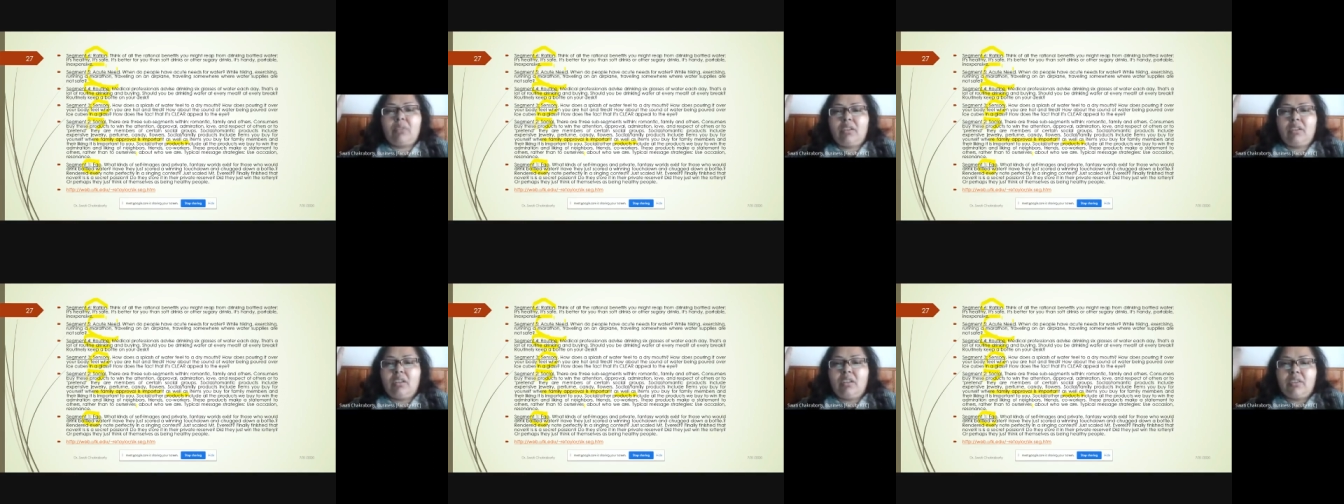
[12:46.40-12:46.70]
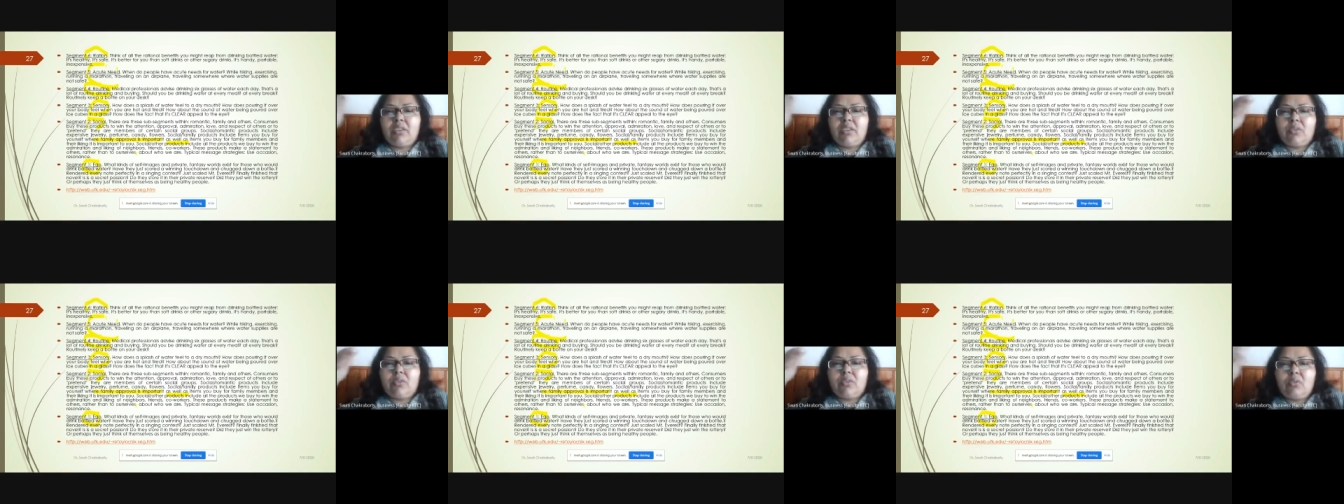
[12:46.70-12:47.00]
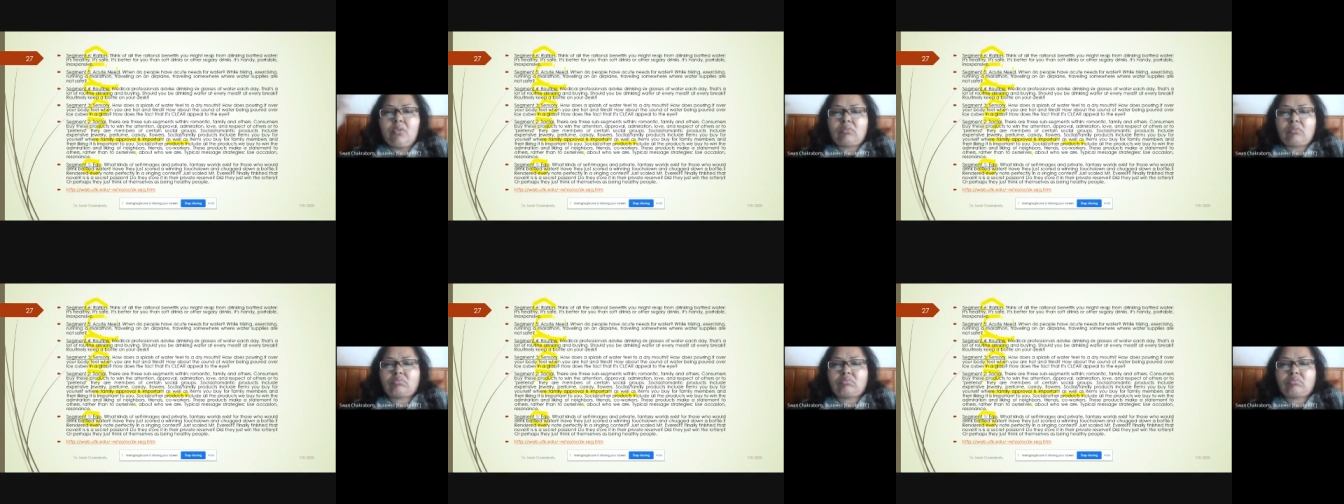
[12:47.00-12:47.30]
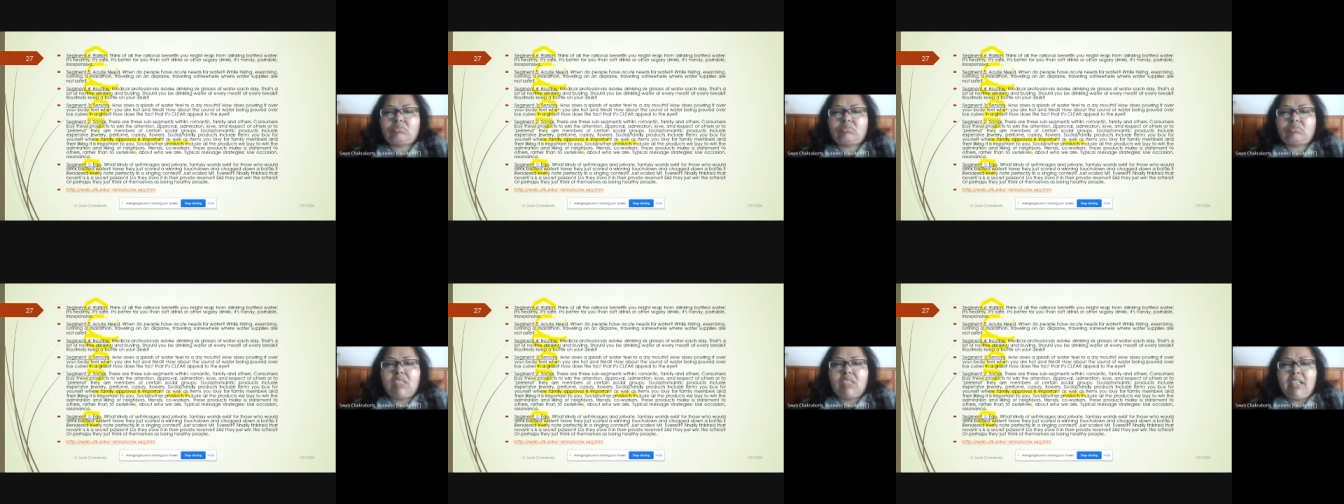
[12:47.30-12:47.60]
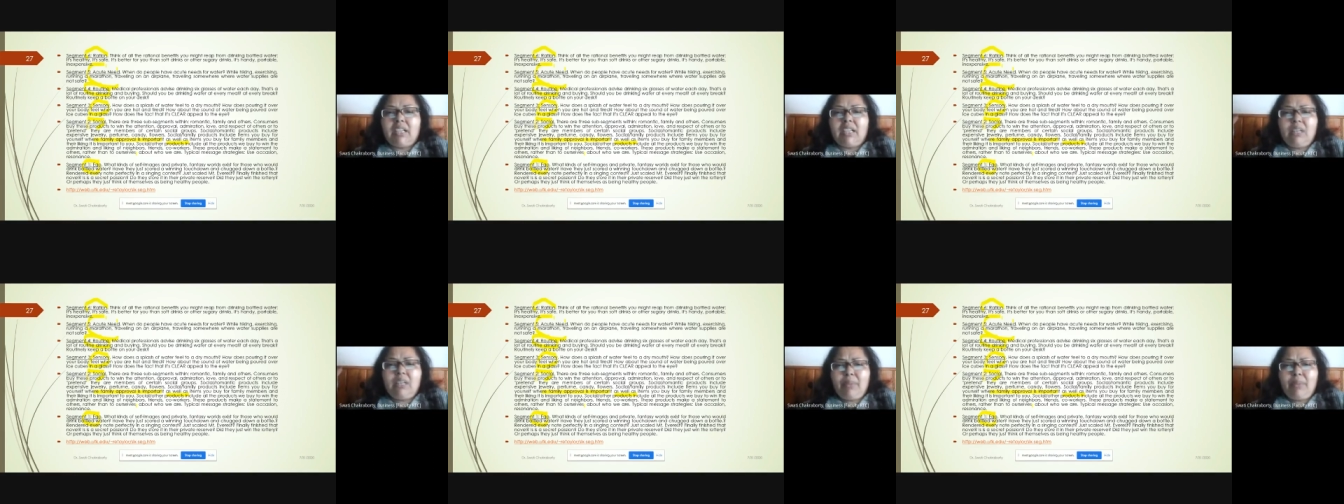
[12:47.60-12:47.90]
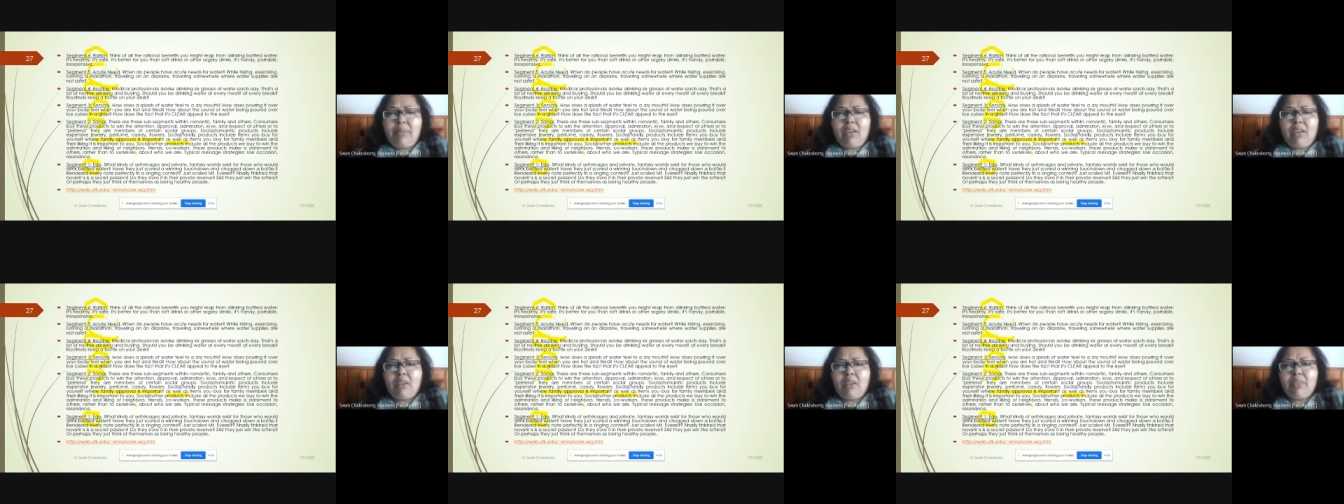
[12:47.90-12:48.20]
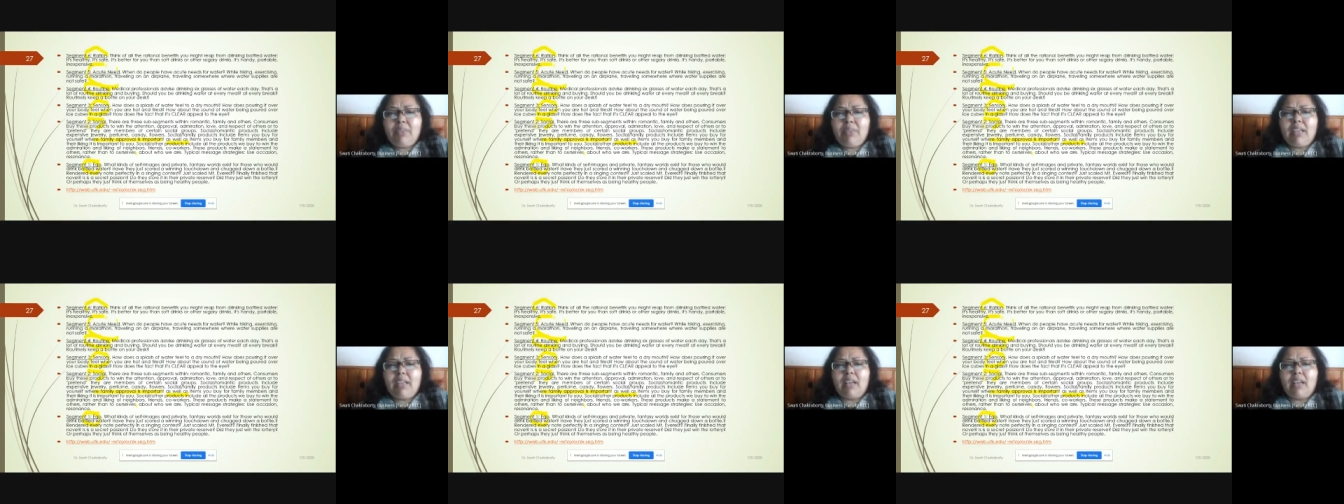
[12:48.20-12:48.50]
So it may not be
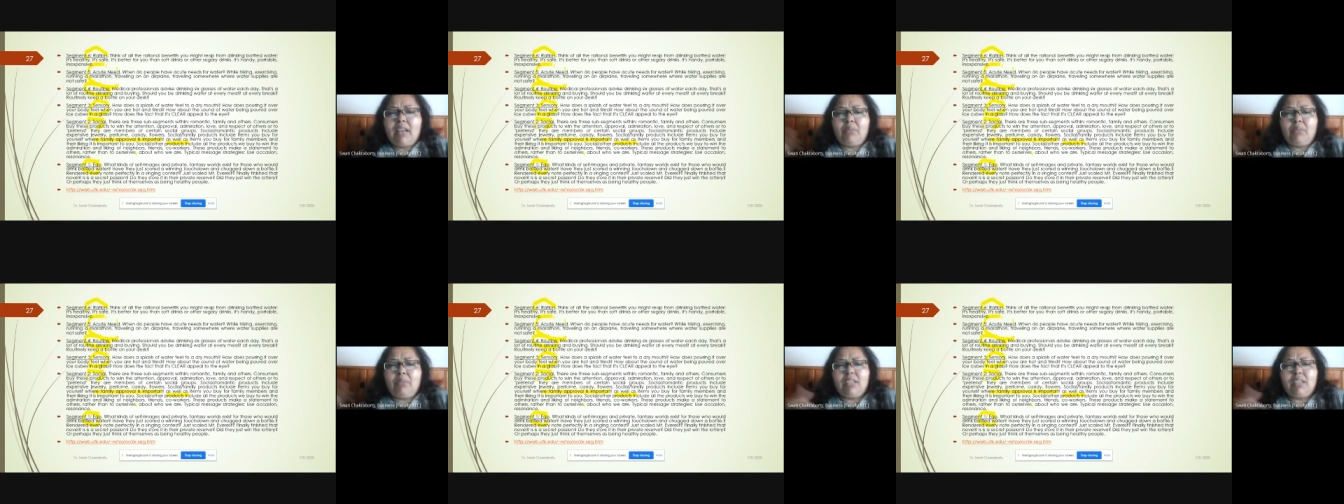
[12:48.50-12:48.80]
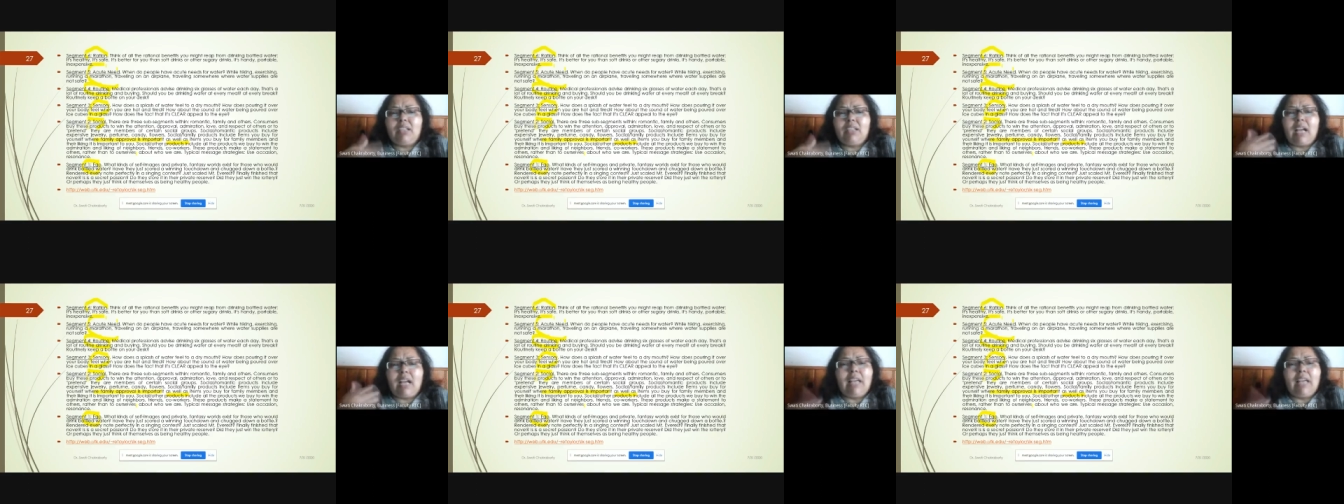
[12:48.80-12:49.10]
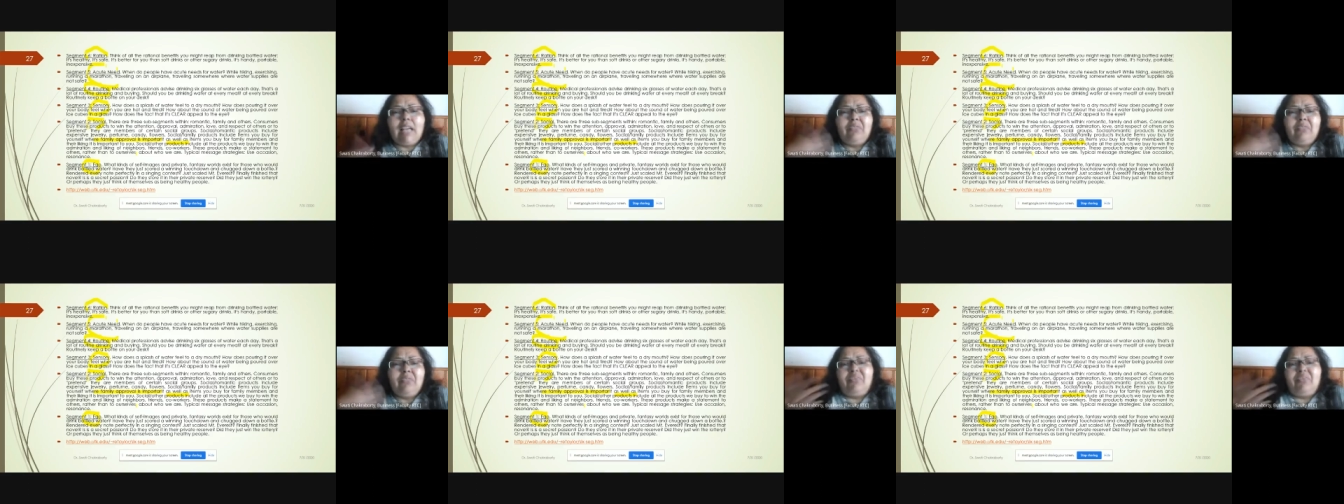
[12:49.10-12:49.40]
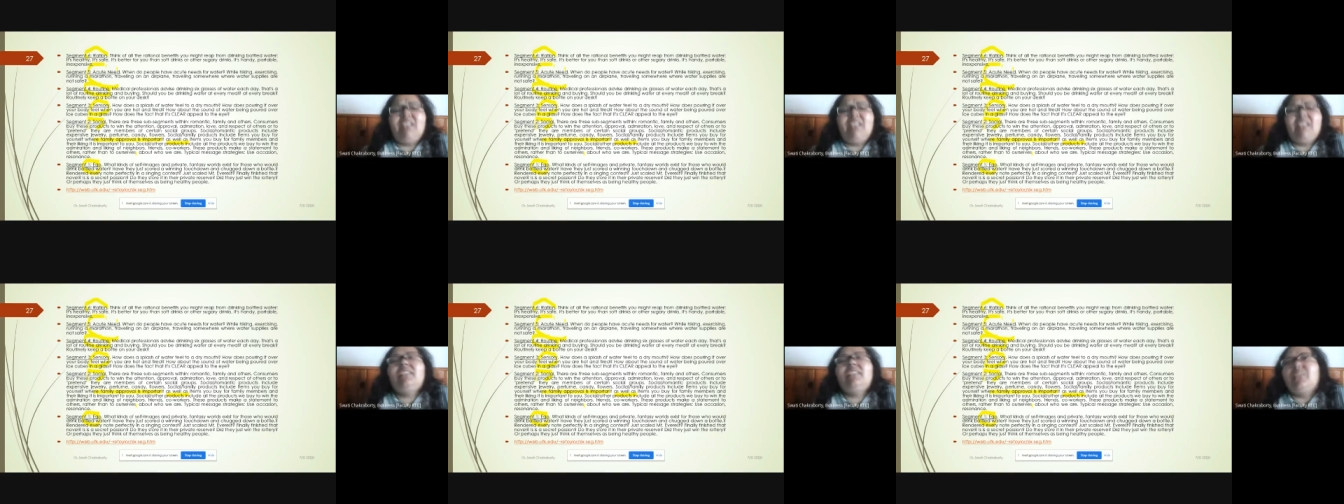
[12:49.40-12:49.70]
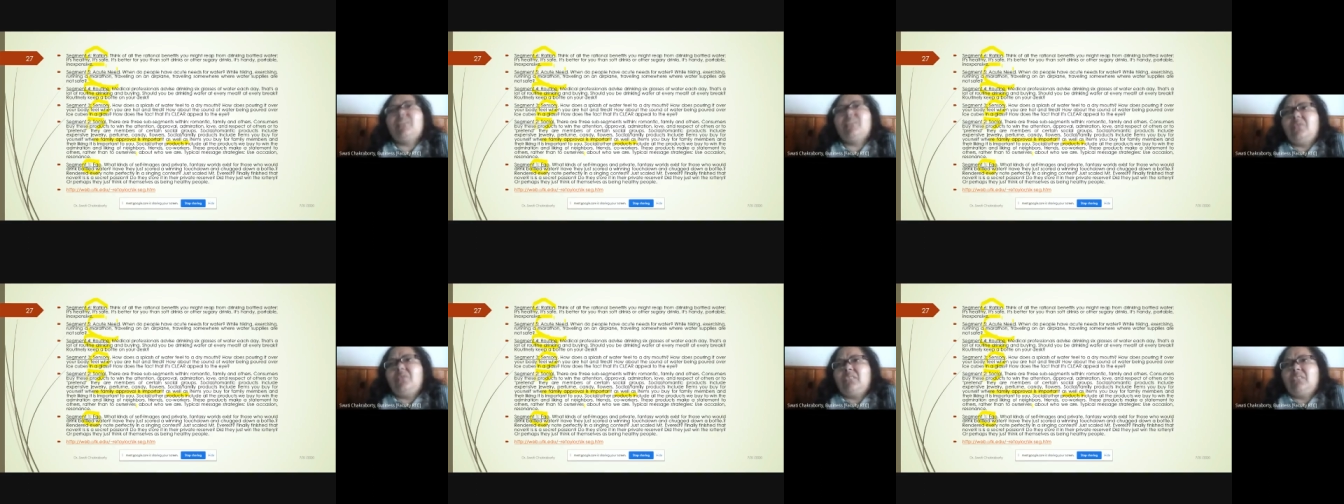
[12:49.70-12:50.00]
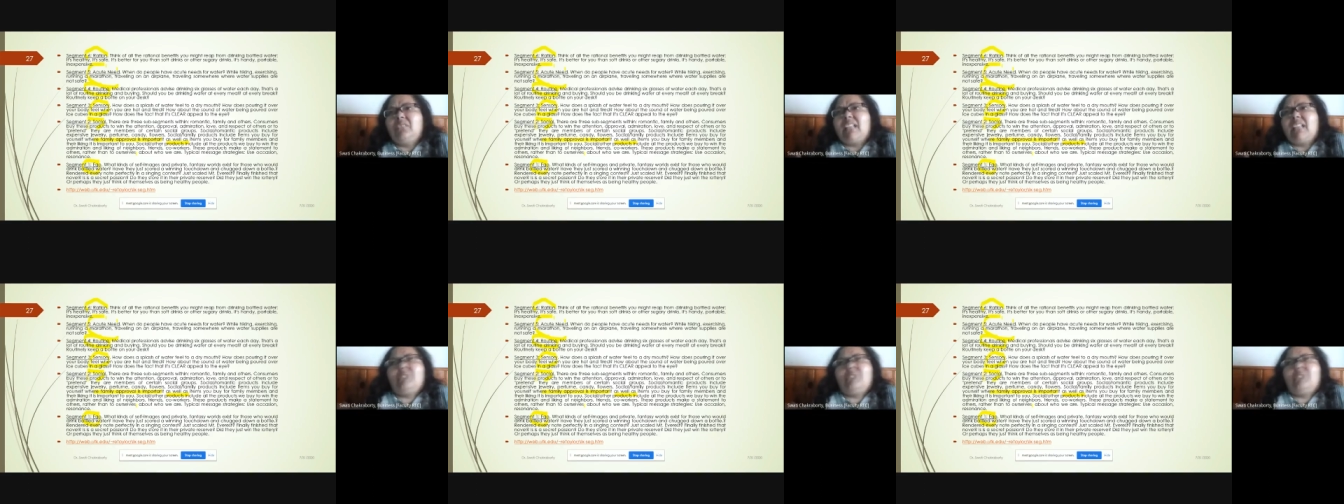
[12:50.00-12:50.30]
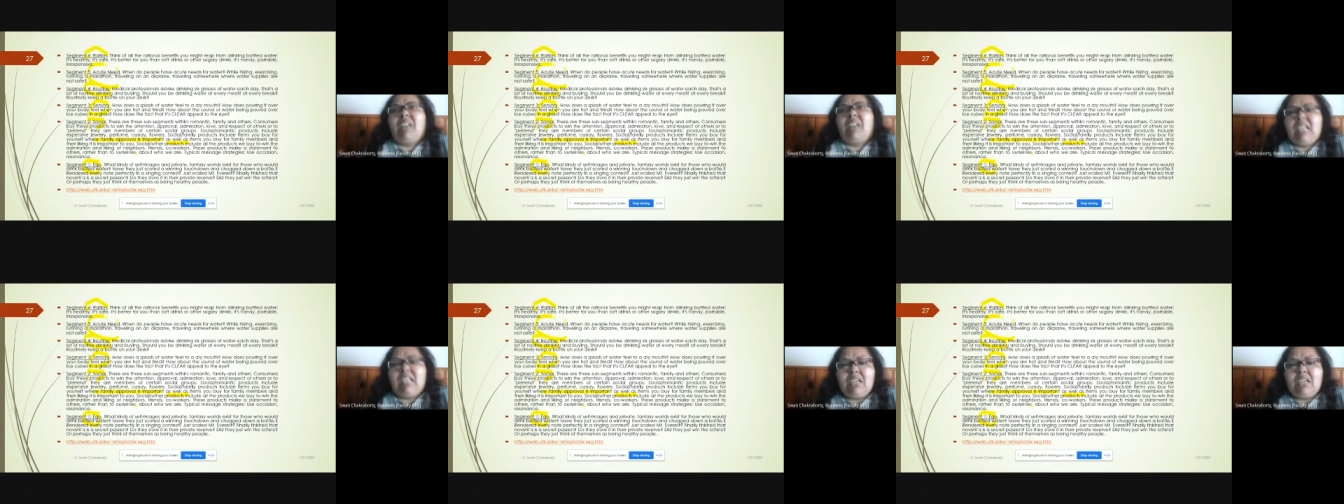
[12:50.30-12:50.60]
that, but I feel so. That's my
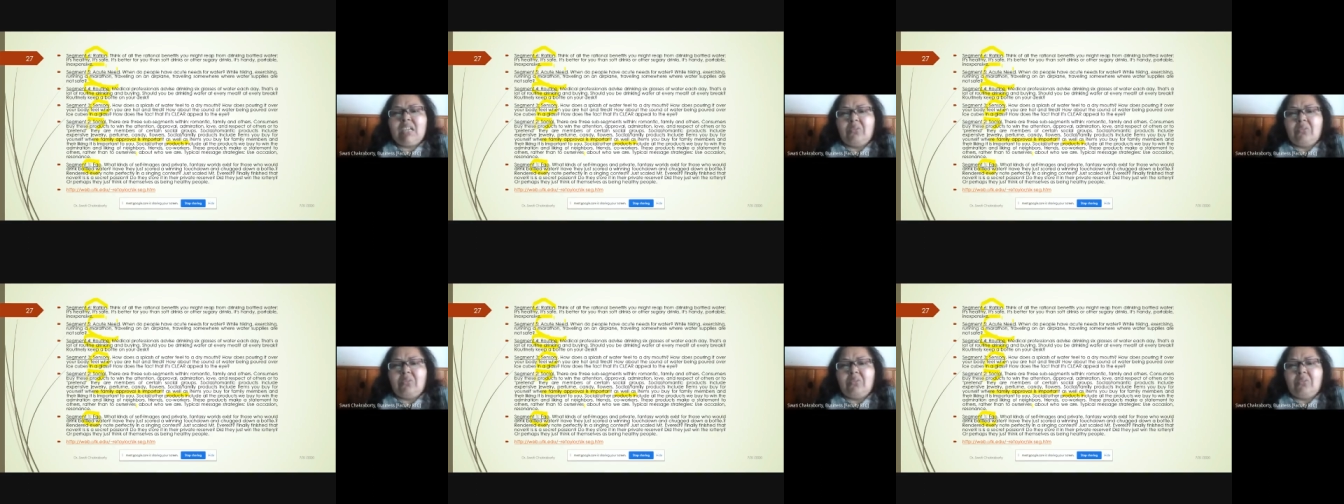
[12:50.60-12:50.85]
ego.